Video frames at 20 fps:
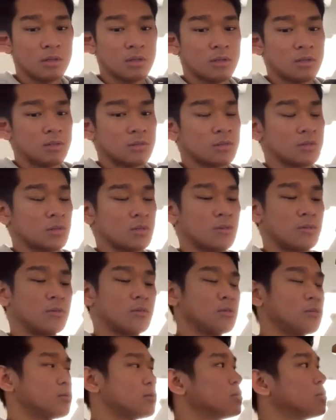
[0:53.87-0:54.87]
So
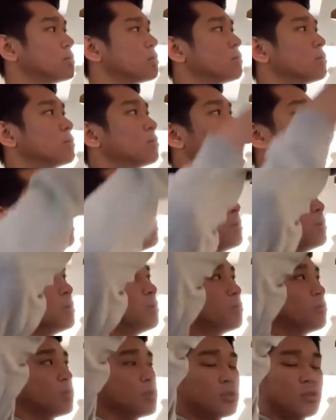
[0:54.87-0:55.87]

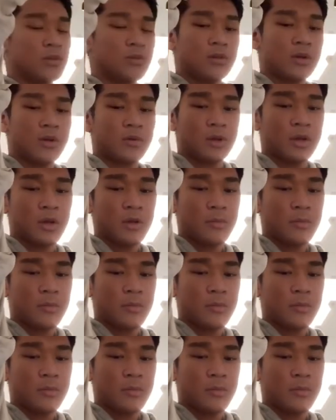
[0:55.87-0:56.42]
we tune it up.